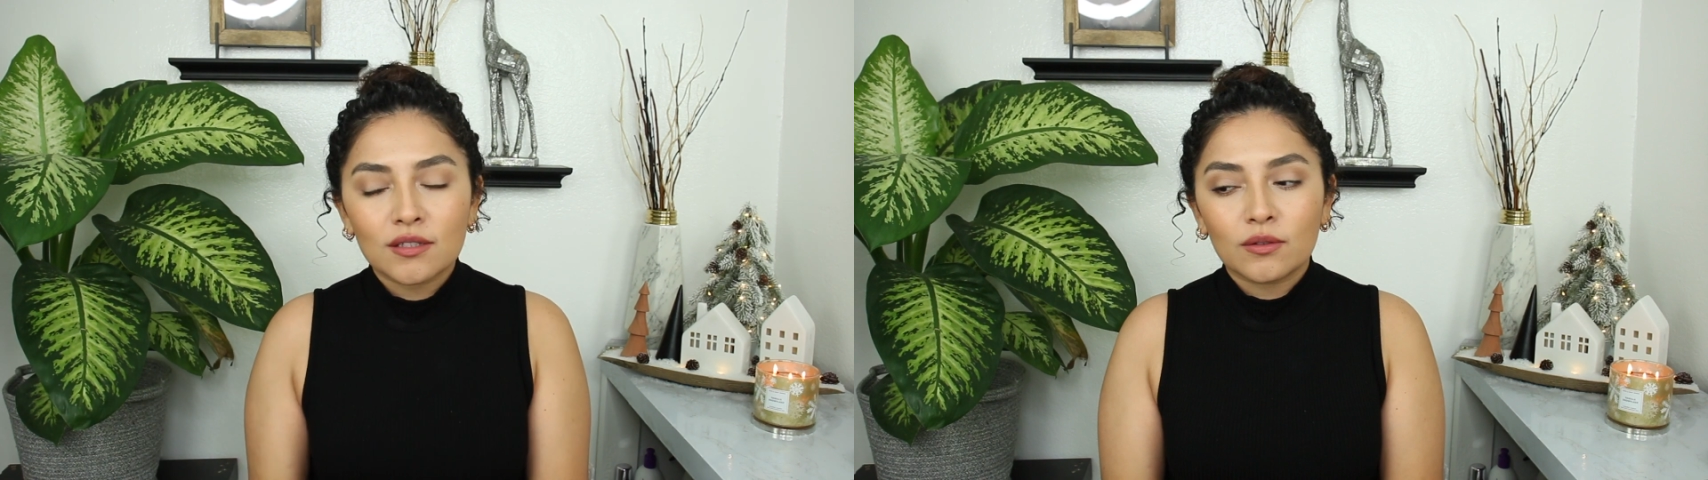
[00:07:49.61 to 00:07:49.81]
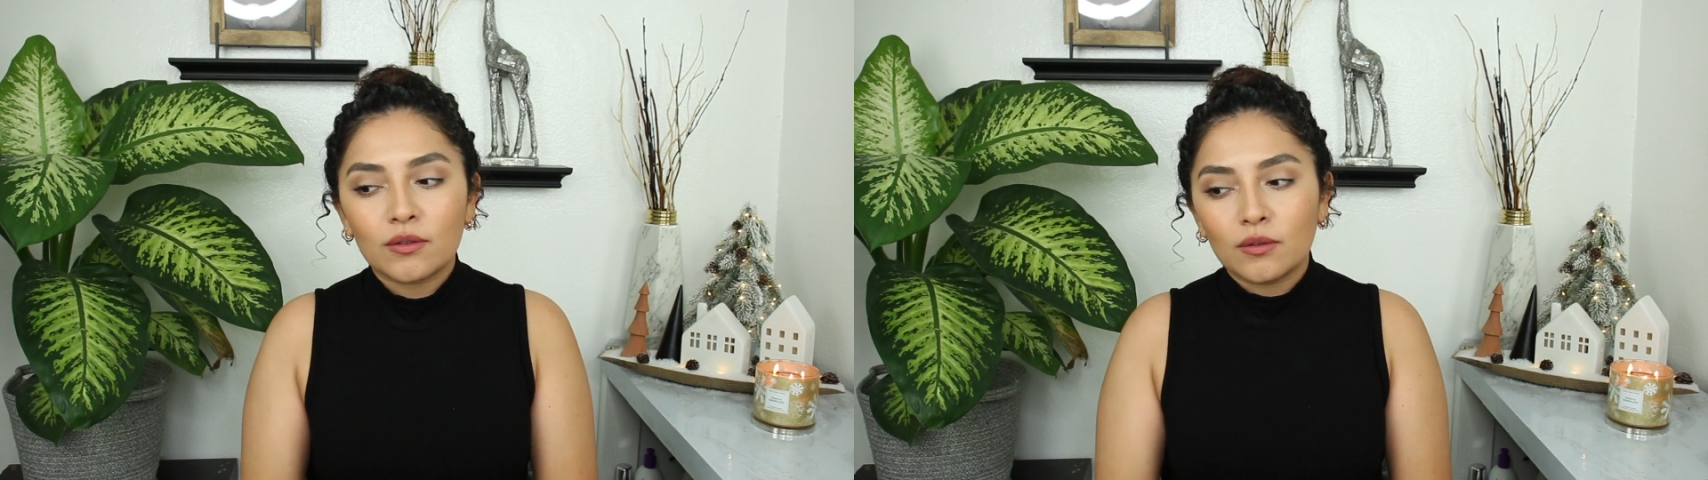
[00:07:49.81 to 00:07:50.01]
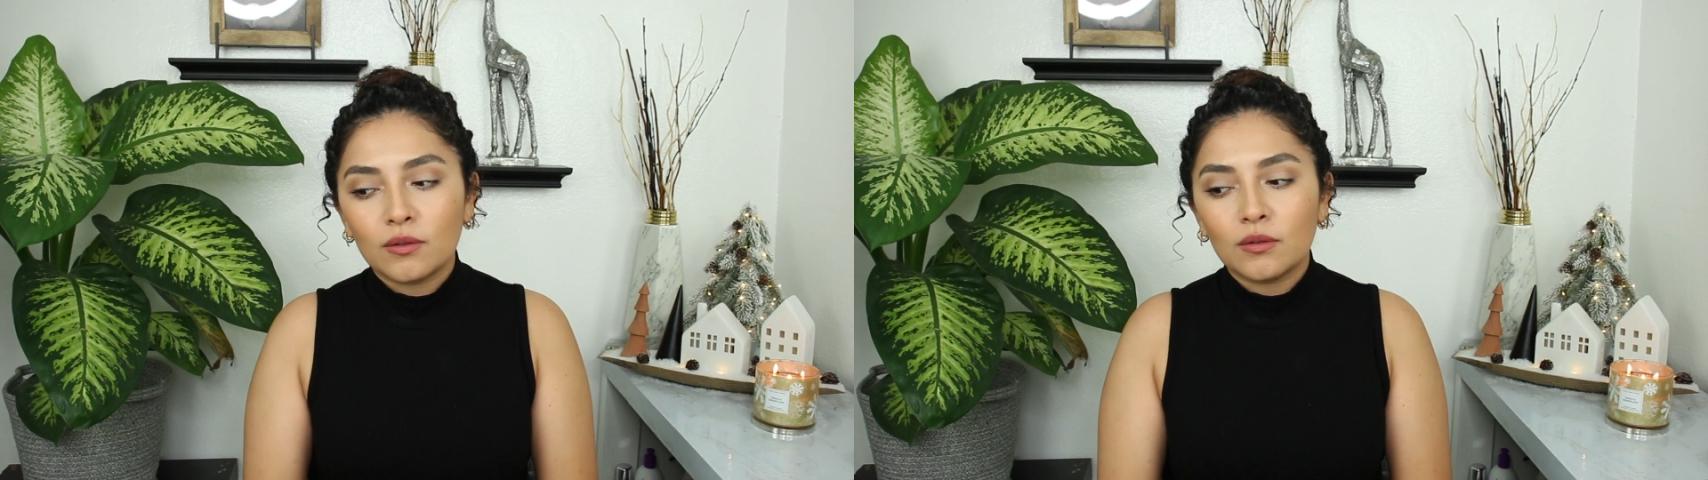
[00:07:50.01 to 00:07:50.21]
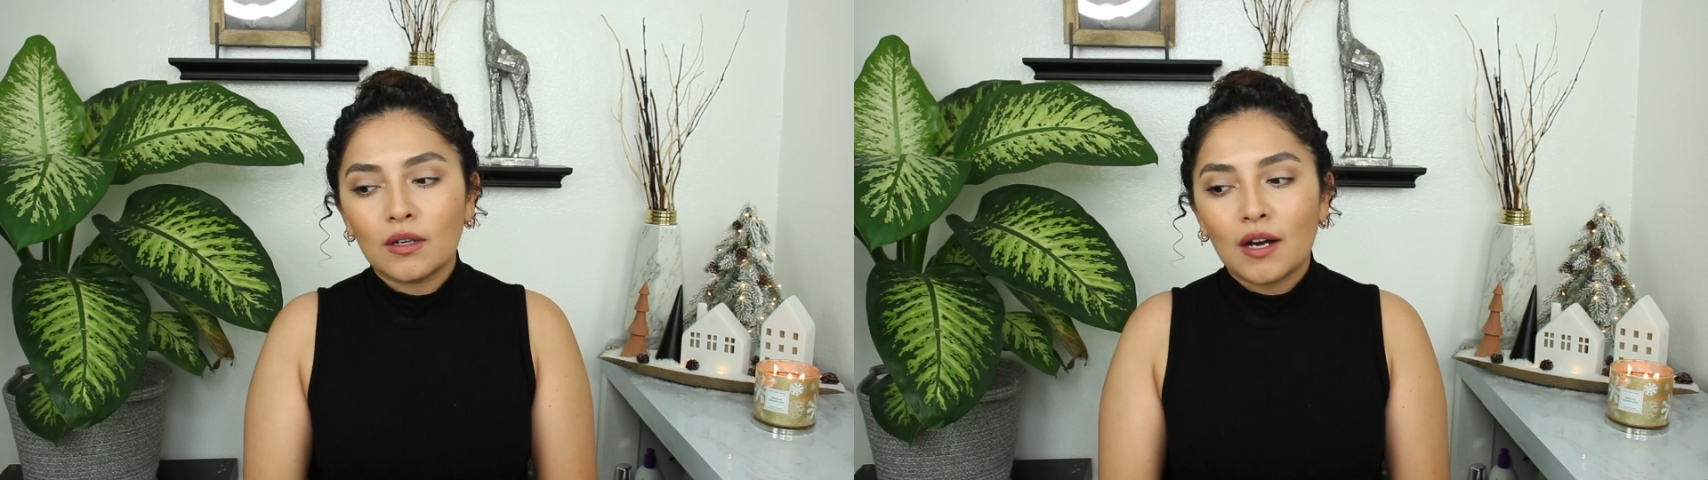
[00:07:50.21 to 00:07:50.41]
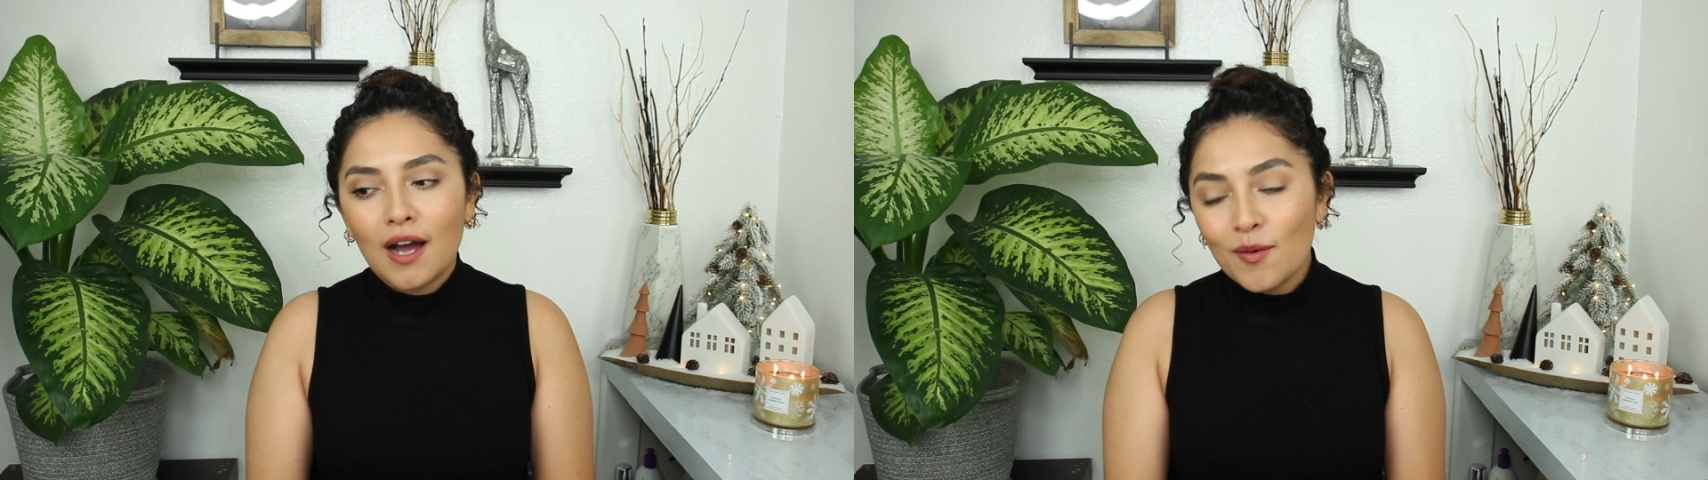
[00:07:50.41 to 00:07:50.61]

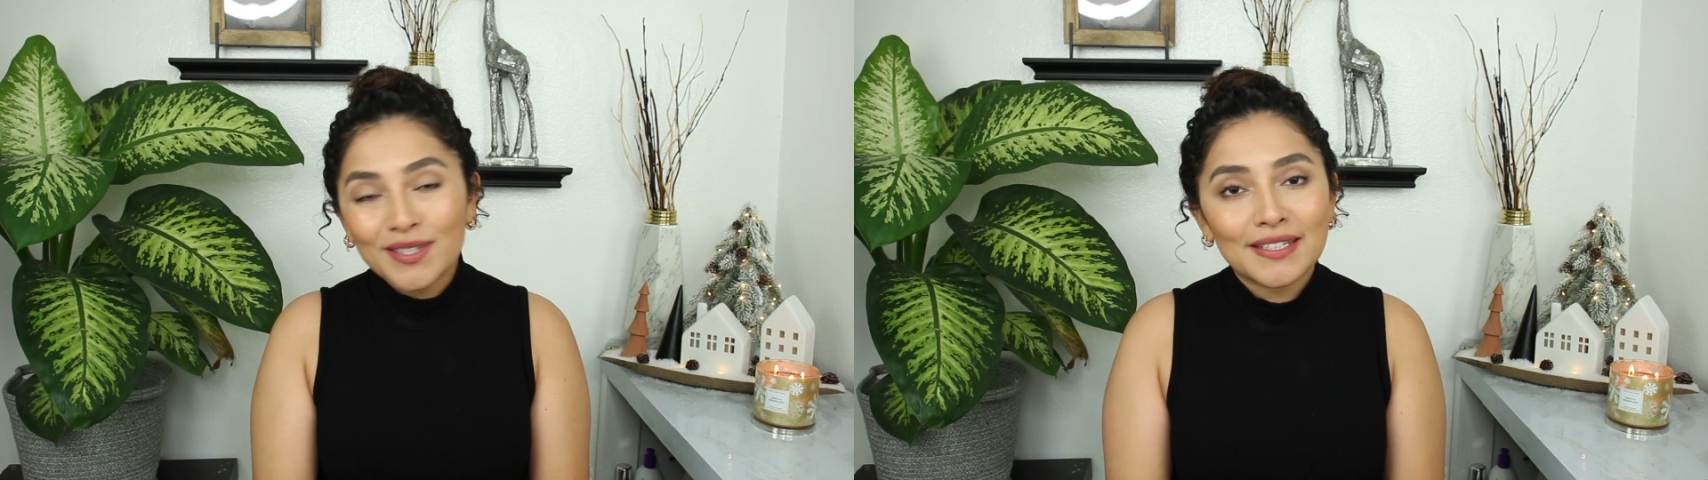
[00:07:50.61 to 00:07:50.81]
So I was